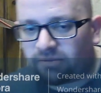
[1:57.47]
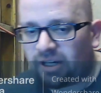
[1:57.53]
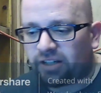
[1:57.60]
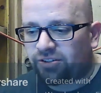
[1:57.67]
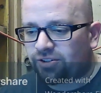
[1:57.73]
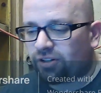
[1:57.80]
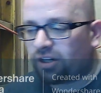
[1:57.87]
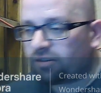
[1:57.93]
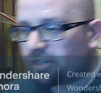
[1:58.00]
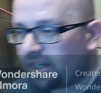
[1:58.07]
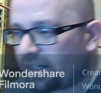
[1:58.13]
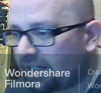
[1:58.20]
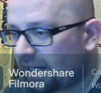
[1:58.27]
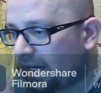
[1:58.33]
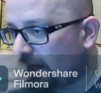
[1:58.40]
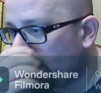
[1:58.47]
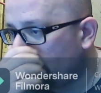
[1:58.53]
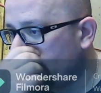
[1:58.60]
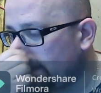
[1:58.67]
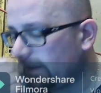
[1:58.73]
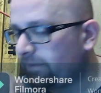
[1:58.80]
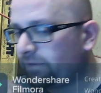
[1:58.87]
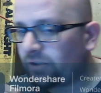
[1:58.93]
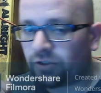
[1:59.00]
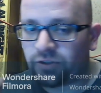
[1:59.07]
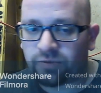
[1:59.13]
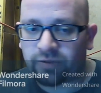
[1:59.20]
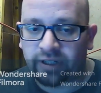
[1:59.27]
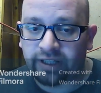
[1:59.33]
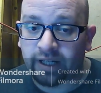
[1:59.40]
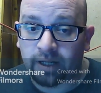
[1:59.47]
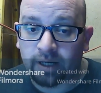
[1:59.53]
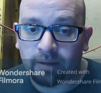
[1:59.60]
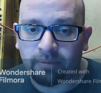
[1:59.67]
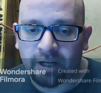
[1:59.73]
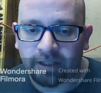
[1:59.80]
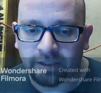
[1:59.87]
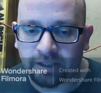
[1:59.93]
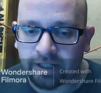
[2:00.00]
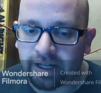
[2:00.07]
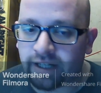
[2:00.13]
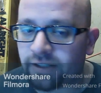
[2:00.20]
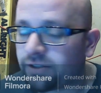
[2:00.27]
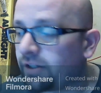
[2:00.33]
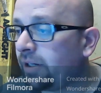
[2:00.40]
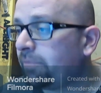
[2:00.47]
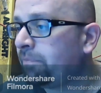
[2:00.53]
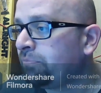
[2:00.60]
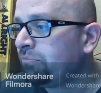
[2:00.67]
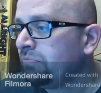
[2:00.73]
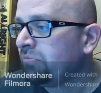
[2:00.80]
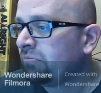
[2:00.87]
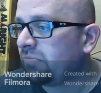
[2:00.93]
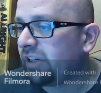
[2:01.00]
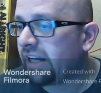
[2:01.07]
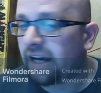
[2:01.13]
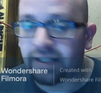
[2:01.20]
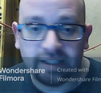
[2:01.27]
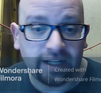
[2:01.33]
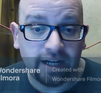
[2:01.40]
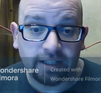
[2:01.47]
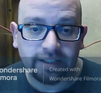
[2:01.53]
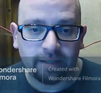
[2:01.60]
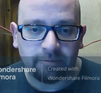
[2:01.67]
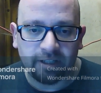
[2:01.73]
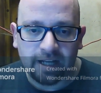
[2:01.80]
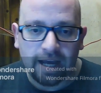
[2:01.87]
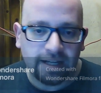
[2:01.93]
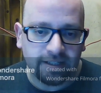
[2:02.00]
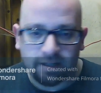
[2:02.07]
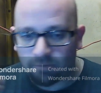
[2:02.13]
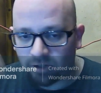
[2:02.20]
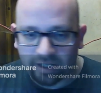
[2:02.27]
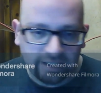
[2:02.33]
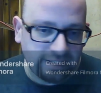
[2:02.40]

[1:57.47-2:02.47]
restaurant right now and the phone's ringing and I'm not going to answer it. My dad yelled at me last time when I